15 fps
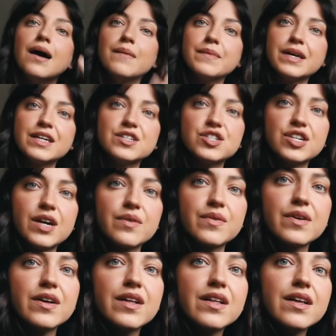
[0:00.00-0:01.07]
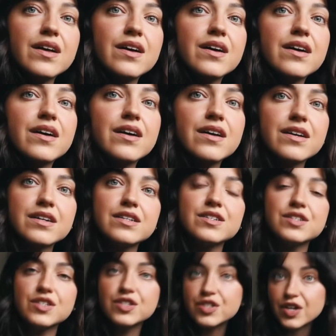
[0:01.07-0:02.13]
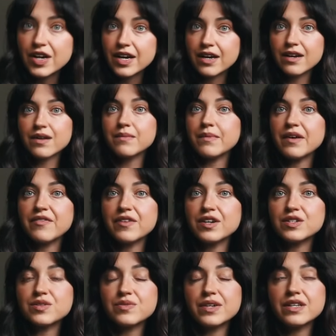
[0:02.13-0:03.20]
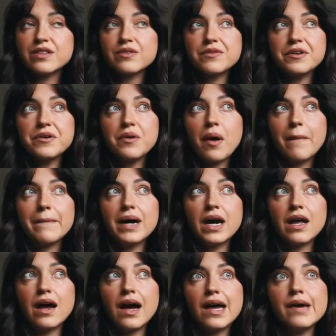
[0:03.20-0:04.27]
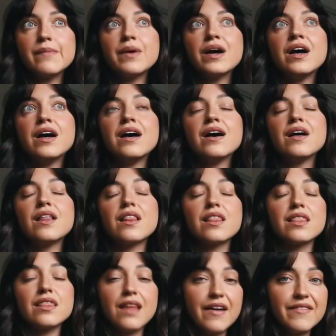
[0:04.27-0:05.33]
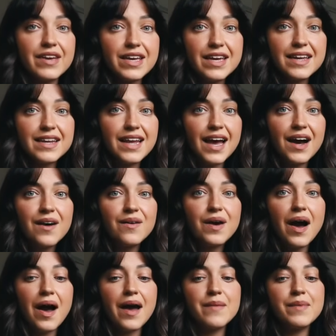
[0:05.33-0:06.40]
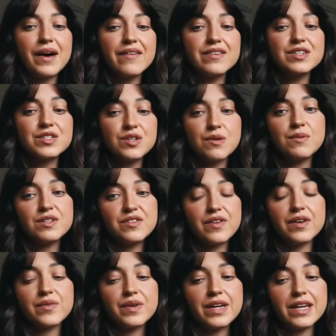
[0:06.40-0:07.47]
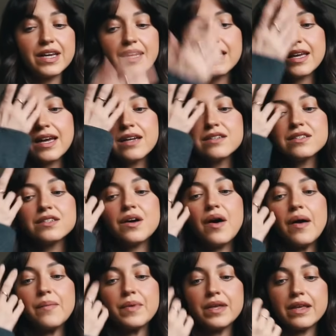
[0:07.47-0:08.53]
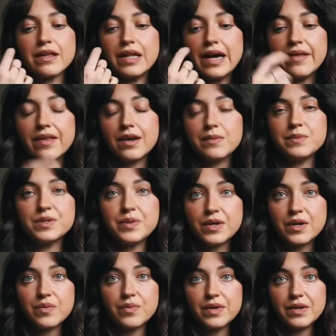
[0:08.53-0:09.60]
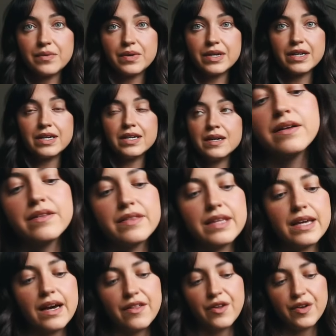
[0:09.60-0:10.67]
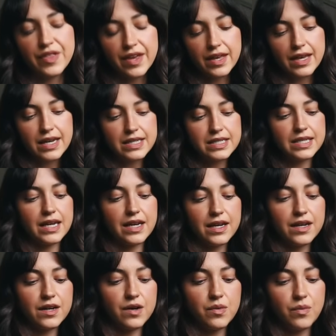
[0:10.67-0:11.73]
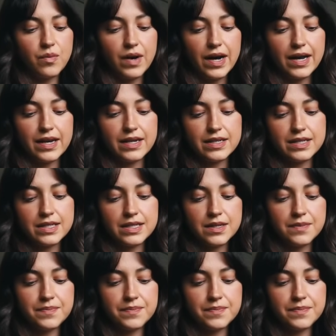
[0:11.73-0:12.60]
in general during my first read through, but I am loving it now. I'm having so much fun reading it again, so I'm really glad that I'm doing a reread. The other thing I did was,